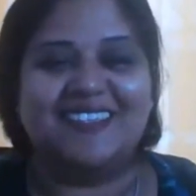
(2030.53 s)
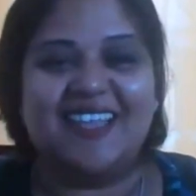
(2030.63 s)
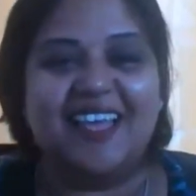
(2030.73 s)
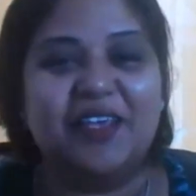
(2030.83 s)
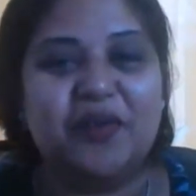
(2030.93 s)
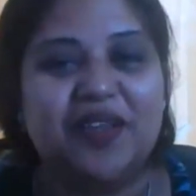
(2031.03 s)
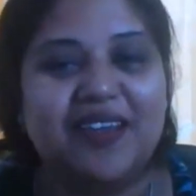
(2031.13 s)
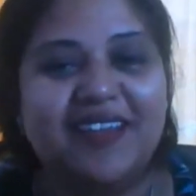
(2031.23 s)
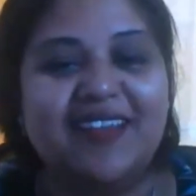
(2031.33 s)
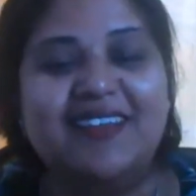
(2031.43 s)
thank you,
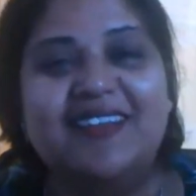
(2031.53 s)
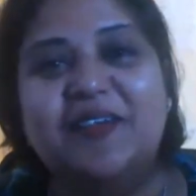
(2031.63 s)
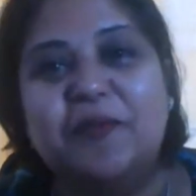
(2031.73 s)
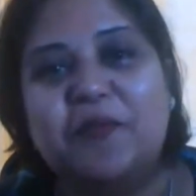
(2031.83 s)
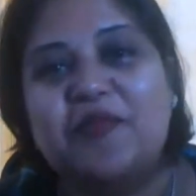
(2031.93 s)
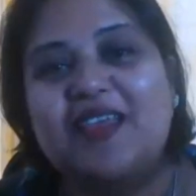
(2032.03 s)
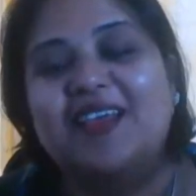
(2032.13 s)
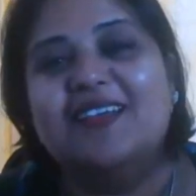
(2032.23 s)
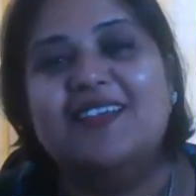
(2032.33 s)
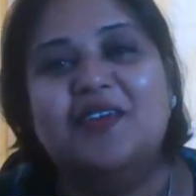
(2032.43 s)
Ali.
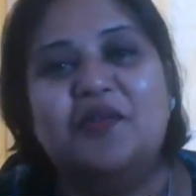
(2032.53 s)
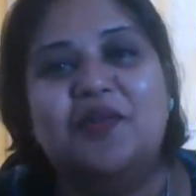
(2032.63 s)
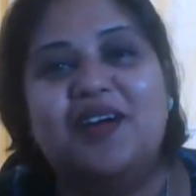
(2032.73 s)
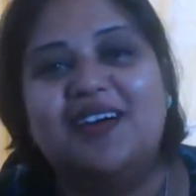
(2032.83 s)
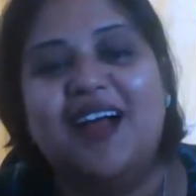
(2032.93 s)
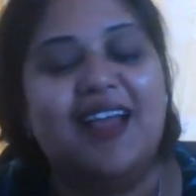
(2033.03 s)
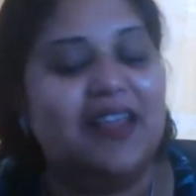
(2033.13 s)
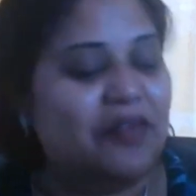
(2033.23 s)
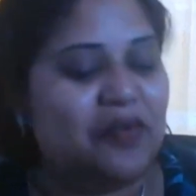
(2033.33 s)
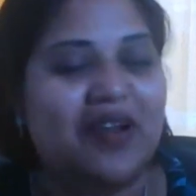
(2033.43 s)
So, uh, hi
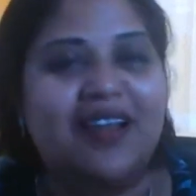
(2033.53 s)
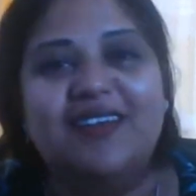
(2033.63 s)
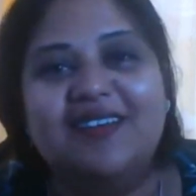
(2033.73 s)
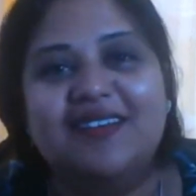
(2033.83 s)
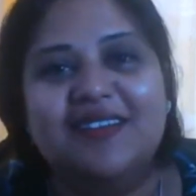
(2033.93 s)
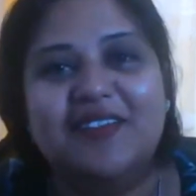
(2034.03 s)
everyone.